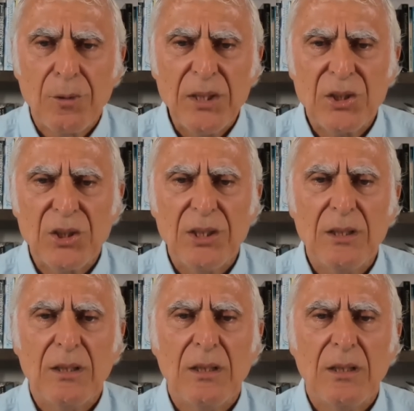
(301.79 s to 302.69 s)

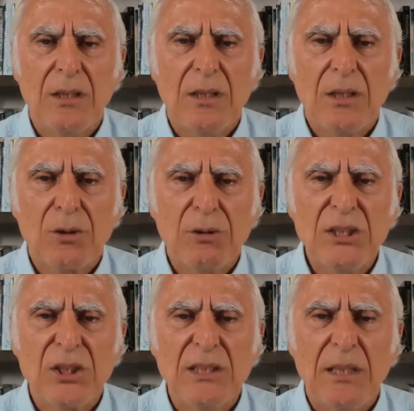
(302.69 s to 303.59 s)
Christians
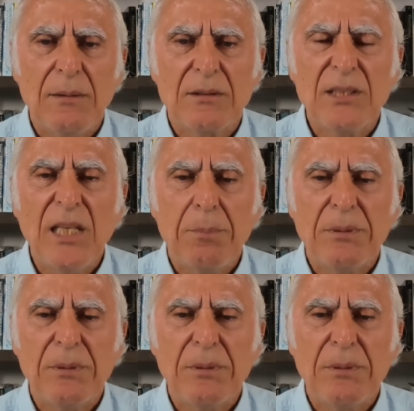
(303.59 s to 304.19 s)
in senior